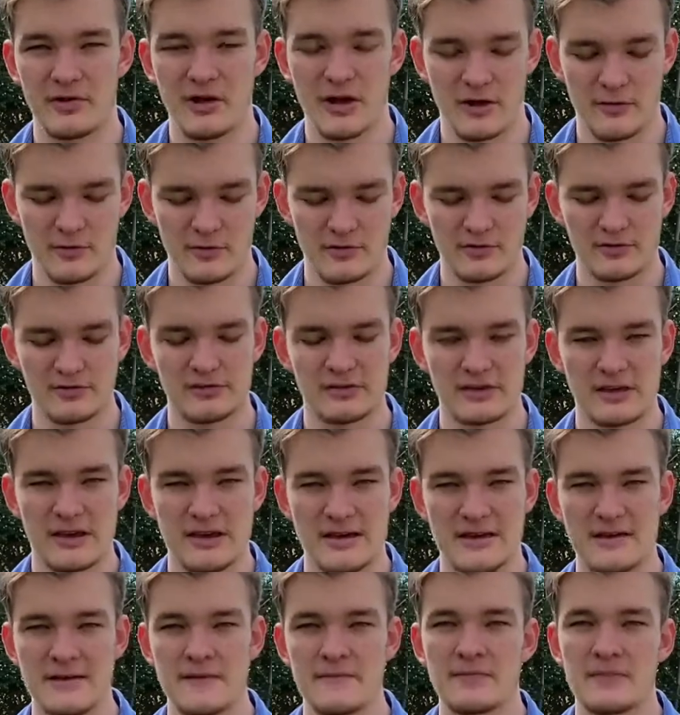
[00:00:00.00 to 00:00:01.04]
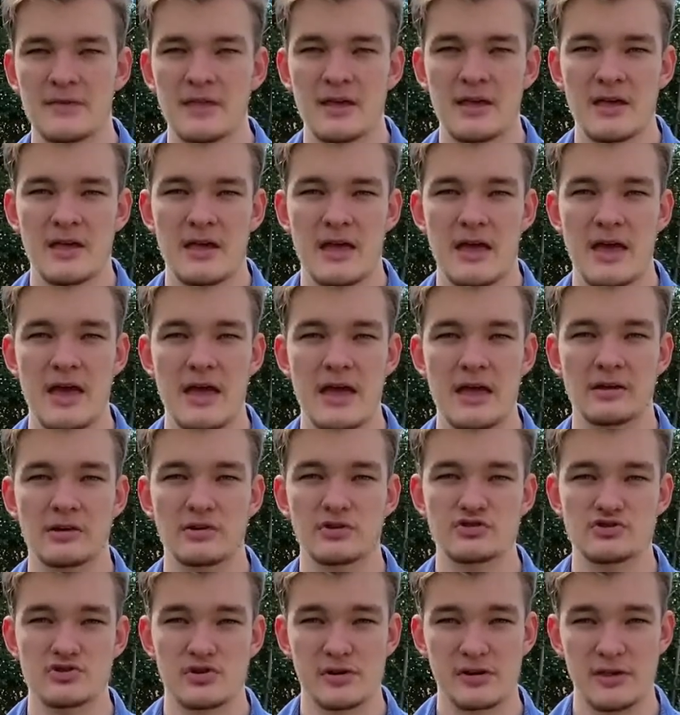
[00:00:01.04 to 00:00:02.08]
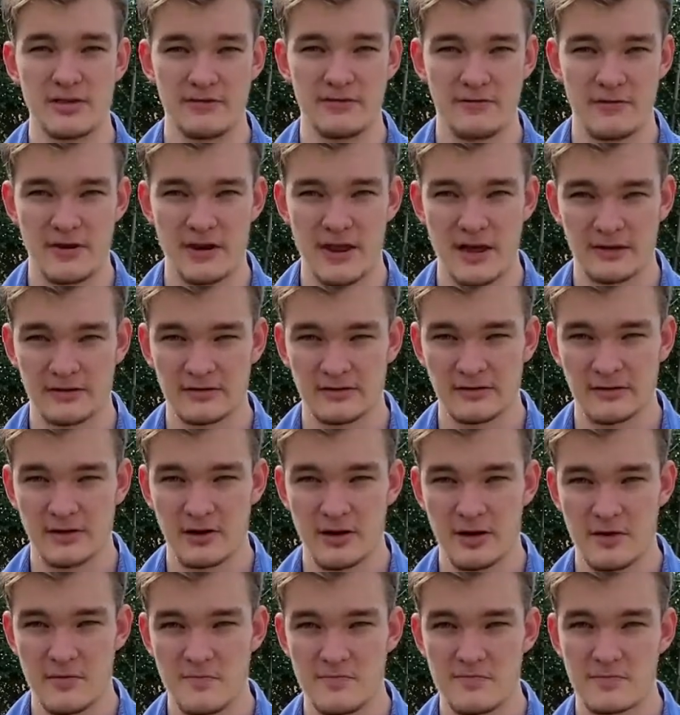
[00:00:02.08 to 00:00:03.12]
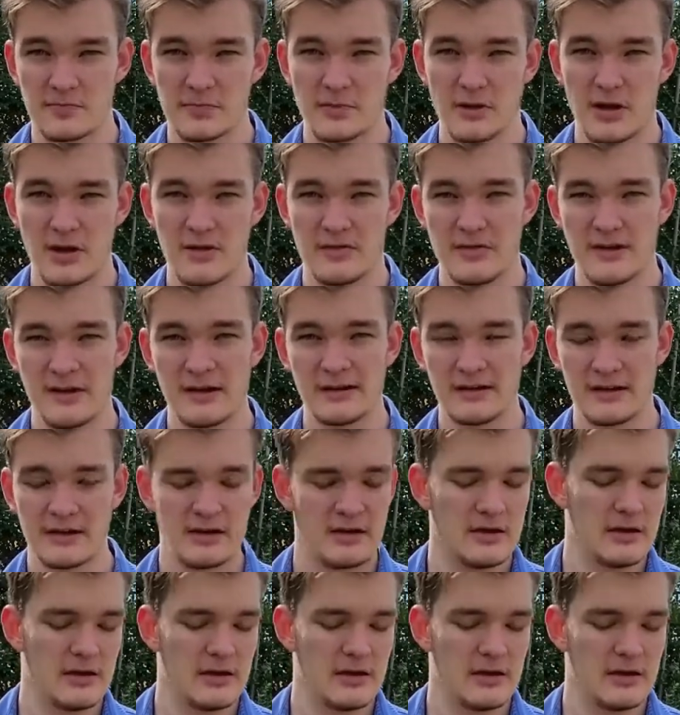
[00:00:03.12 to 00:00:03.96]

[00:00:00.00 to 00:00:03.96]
you like what you see. And join in for next time, I think.